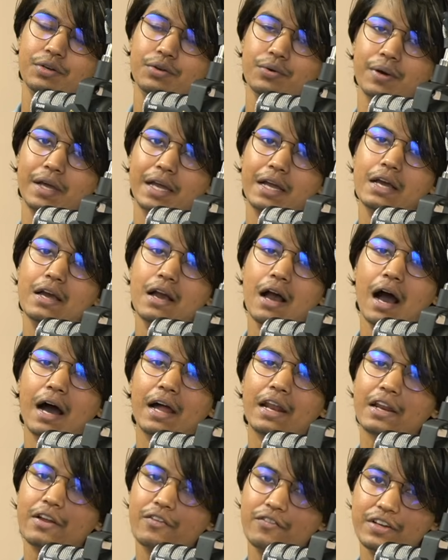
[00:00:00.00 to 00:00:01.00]
doing are
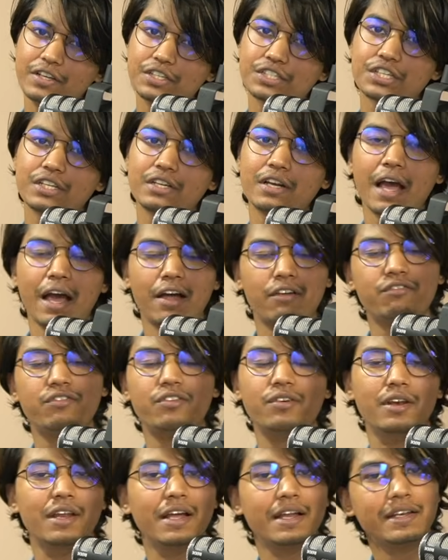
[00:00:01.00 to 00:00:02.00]
revision and
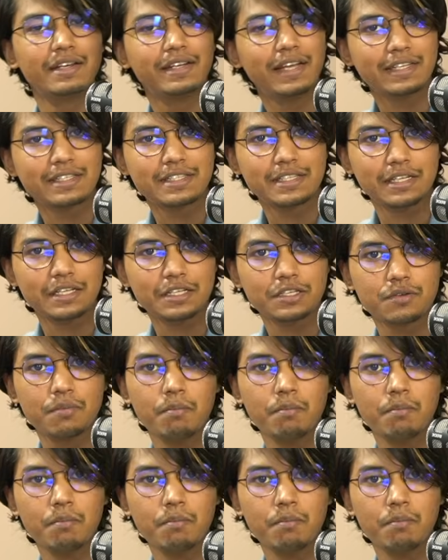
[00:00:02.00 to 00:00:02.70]
full-length test series.